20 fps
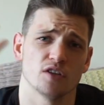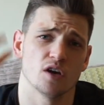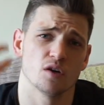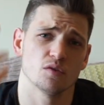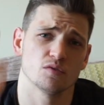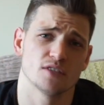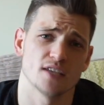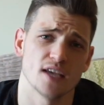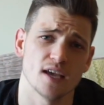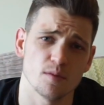the
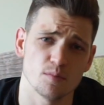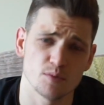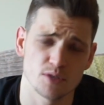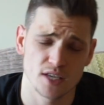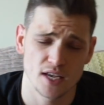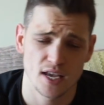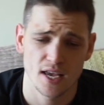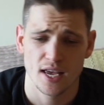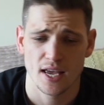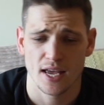old
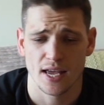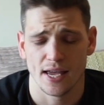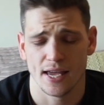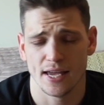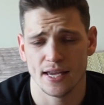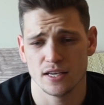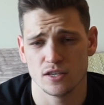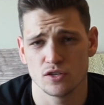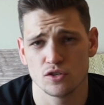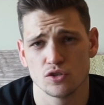tips
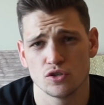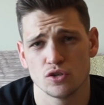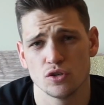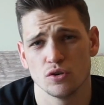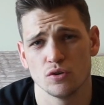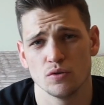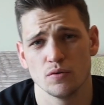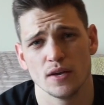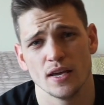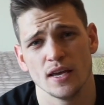is
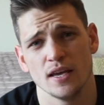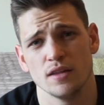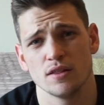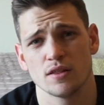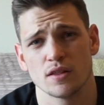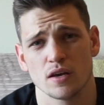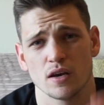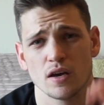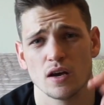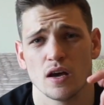to
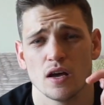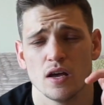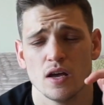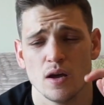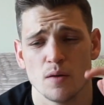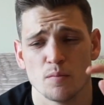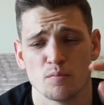either